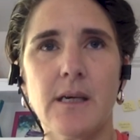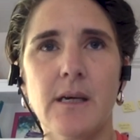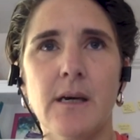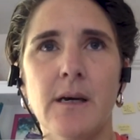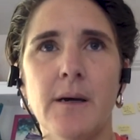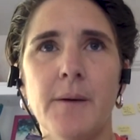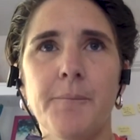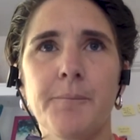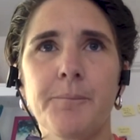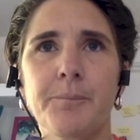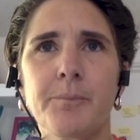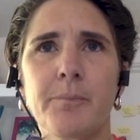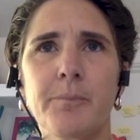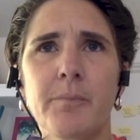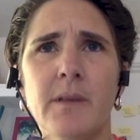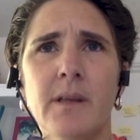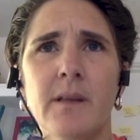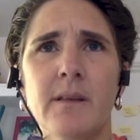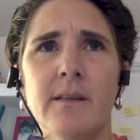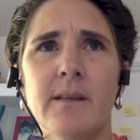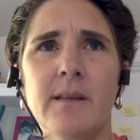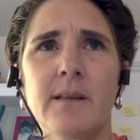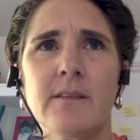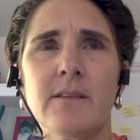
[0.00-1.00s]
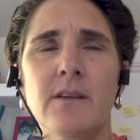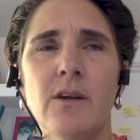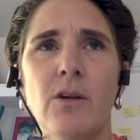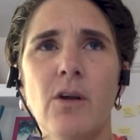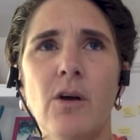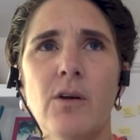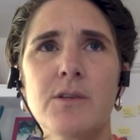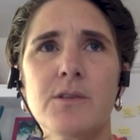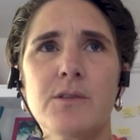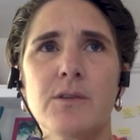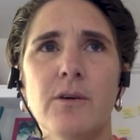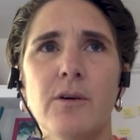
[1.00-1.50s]
Um, there's a
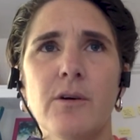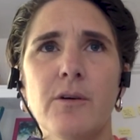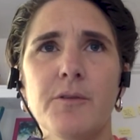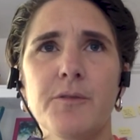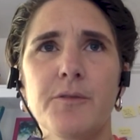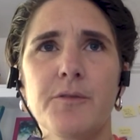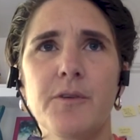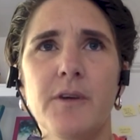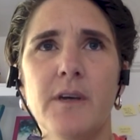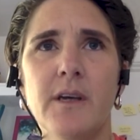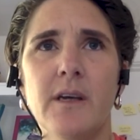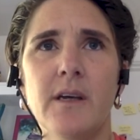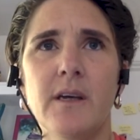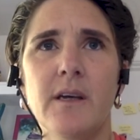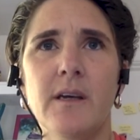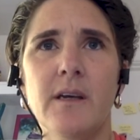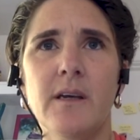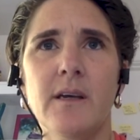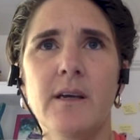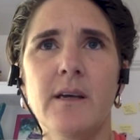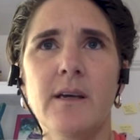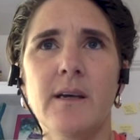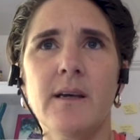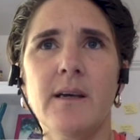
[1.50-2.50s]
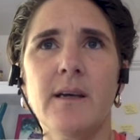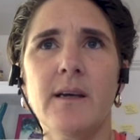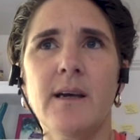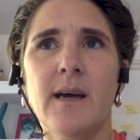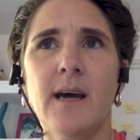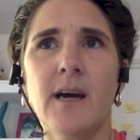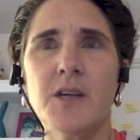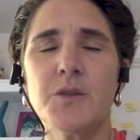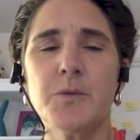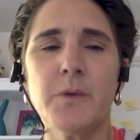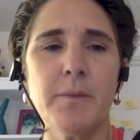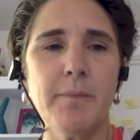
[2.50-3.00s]
lot of
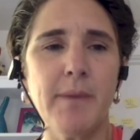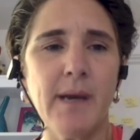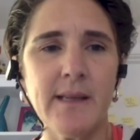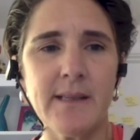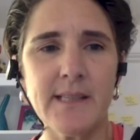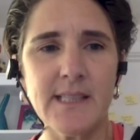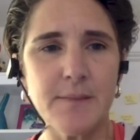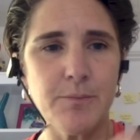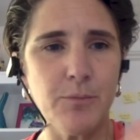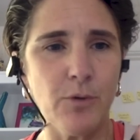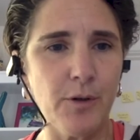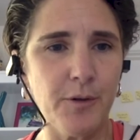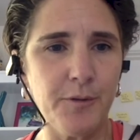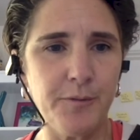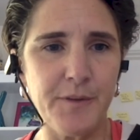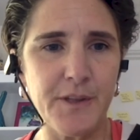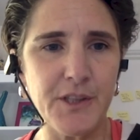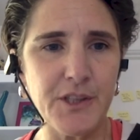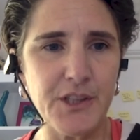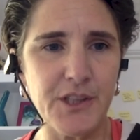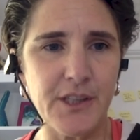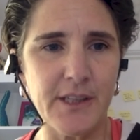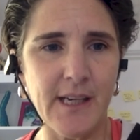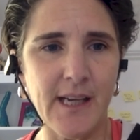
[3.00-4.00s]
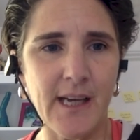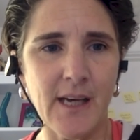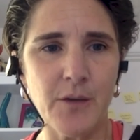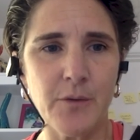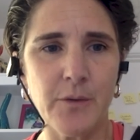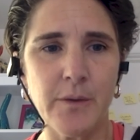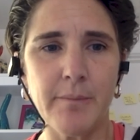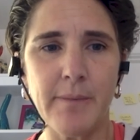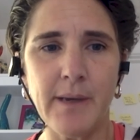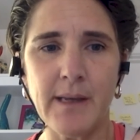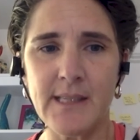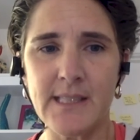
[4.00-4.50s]
how do we make this more efficient?
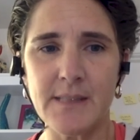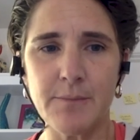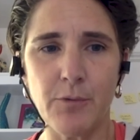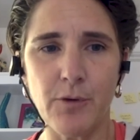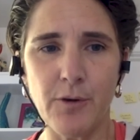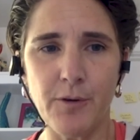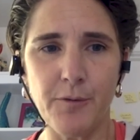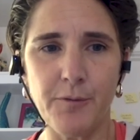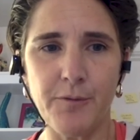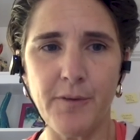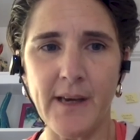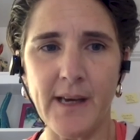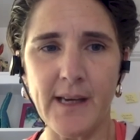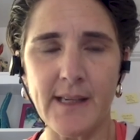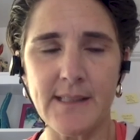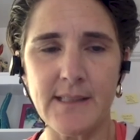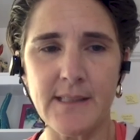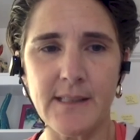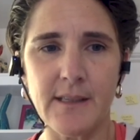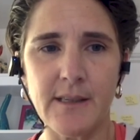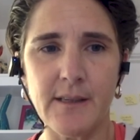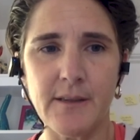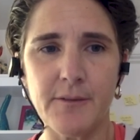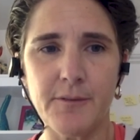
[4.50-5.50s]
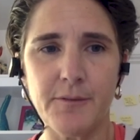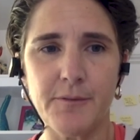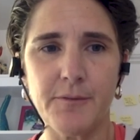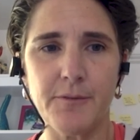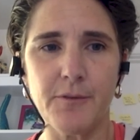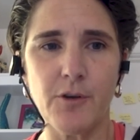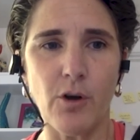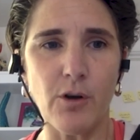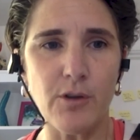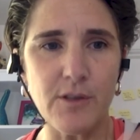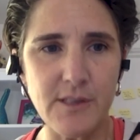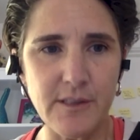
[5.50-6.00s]
How do we make this more effective,
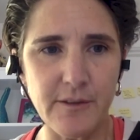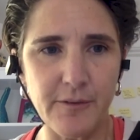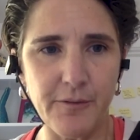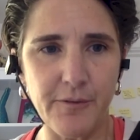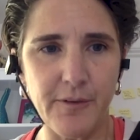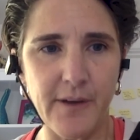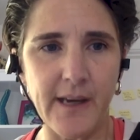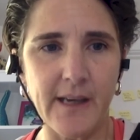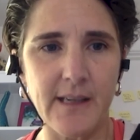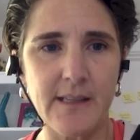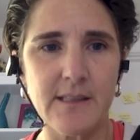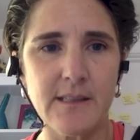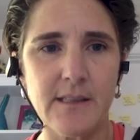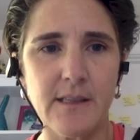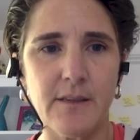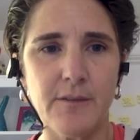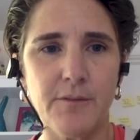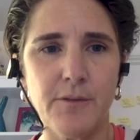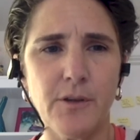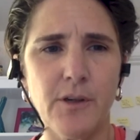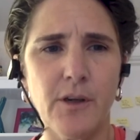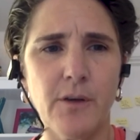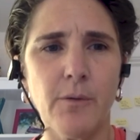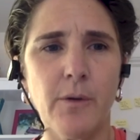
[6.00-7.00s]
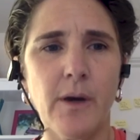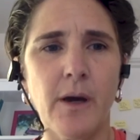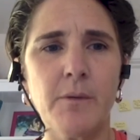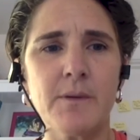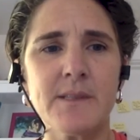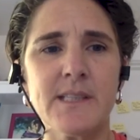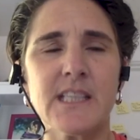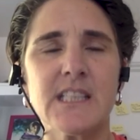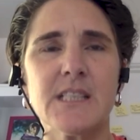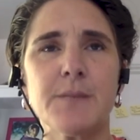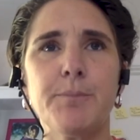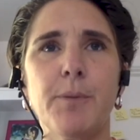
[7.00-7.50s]
cost effective? You know,
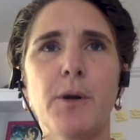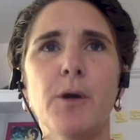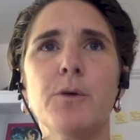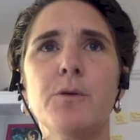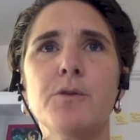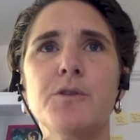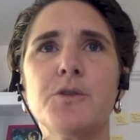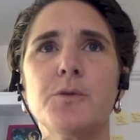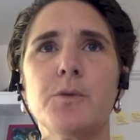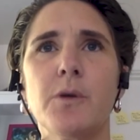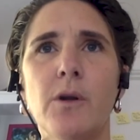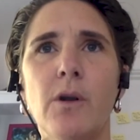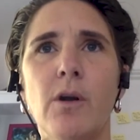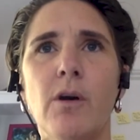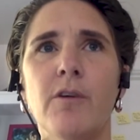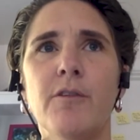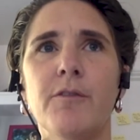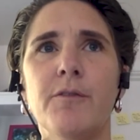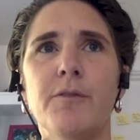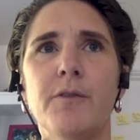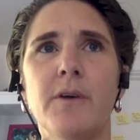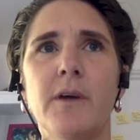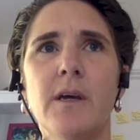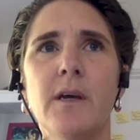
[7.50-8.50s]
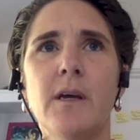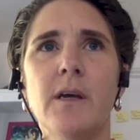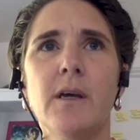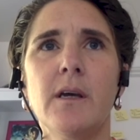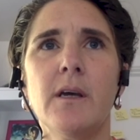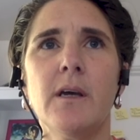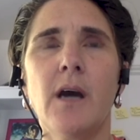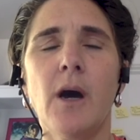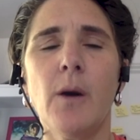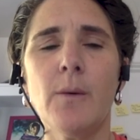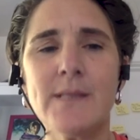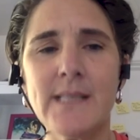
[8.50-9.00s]
I was exposed to a lot of,
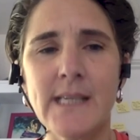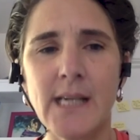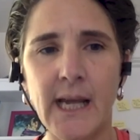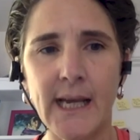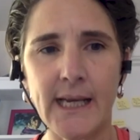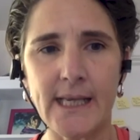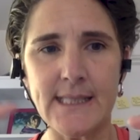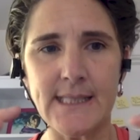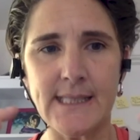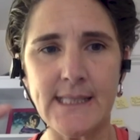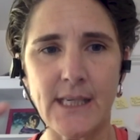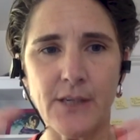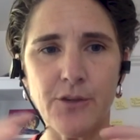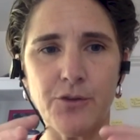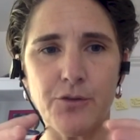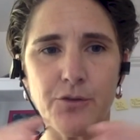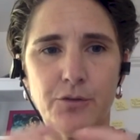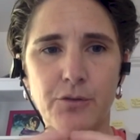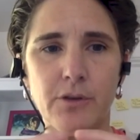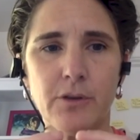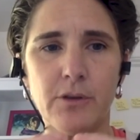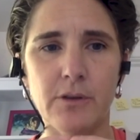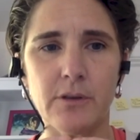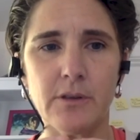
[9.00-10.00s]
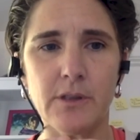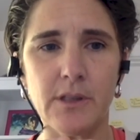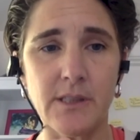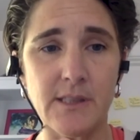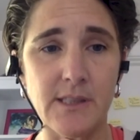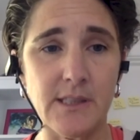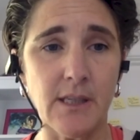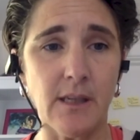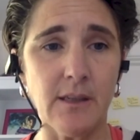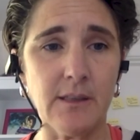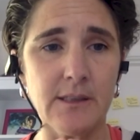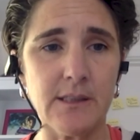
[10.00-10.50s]
I was in like a central
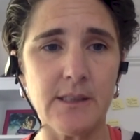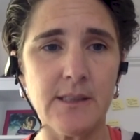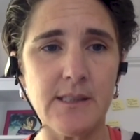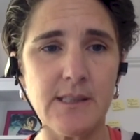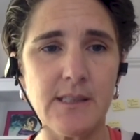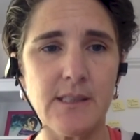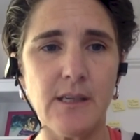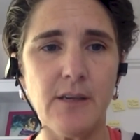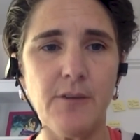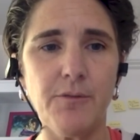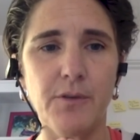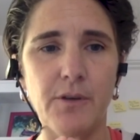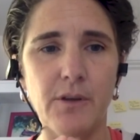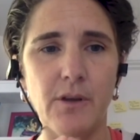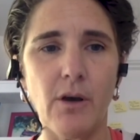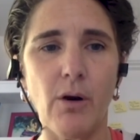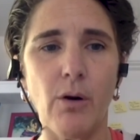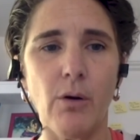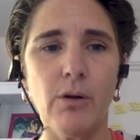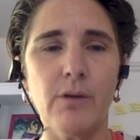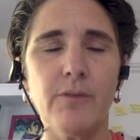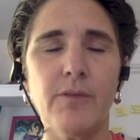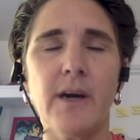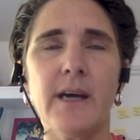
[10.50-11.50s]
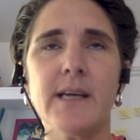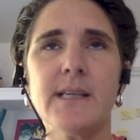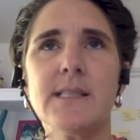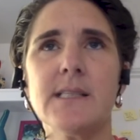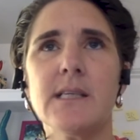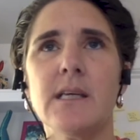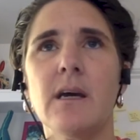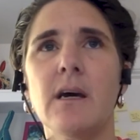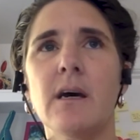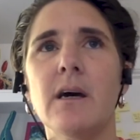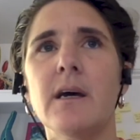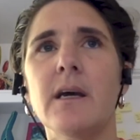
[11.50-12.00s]
consultancy for the whole of
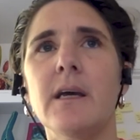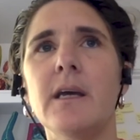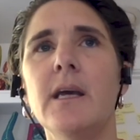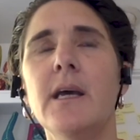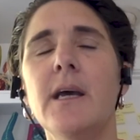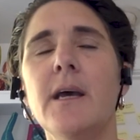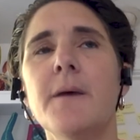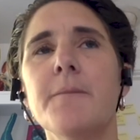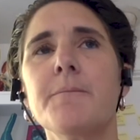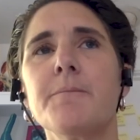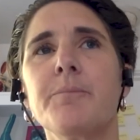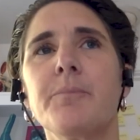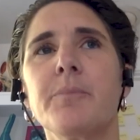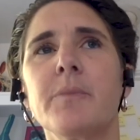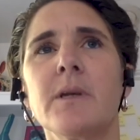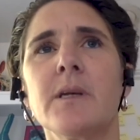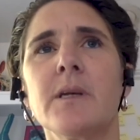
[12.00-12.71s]
ICI,